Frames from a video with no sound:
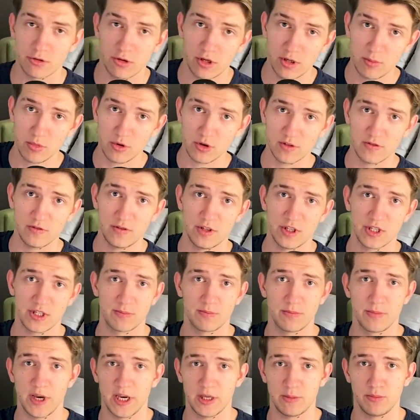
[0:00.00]
I bought this
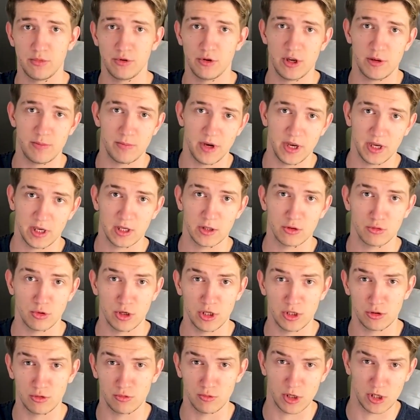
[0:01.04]
bad boy back in
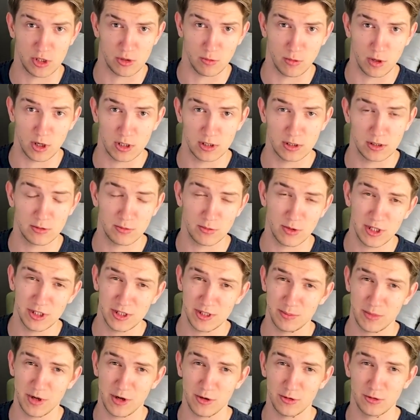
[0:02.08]
2021, right
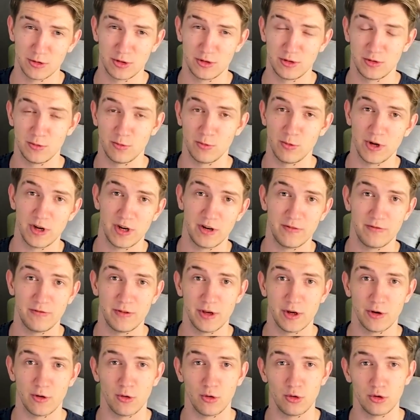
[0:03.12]
about where
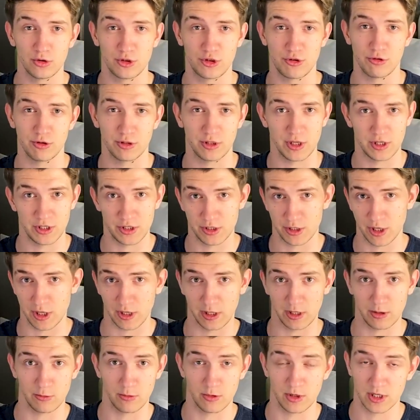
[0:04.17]
the whole shortage
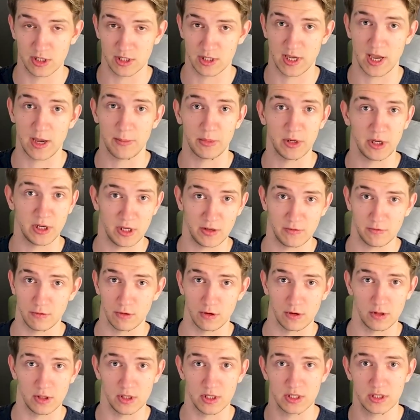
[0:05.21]
thing was happening
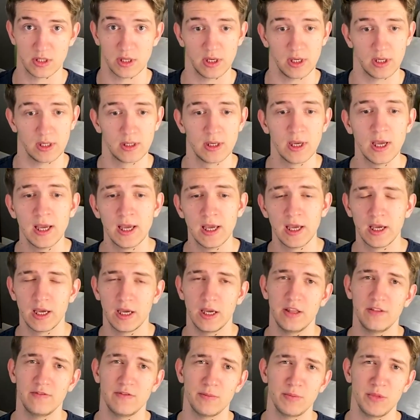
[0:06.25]
for this thing.
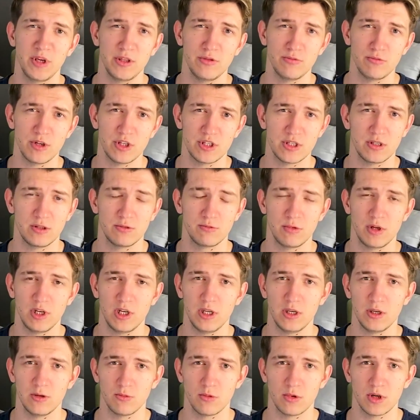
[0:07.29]
And the main reason
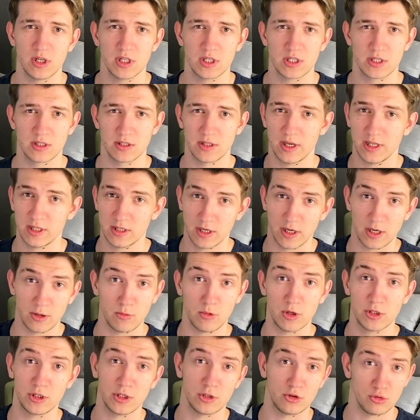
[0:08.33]
really was that I
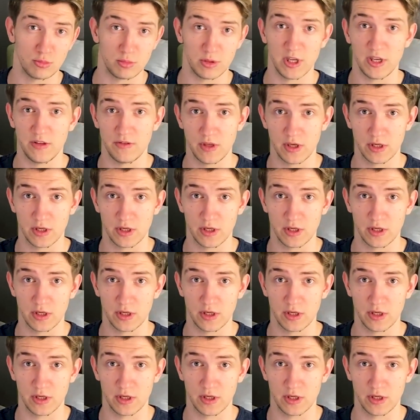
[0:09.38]
wanted to play the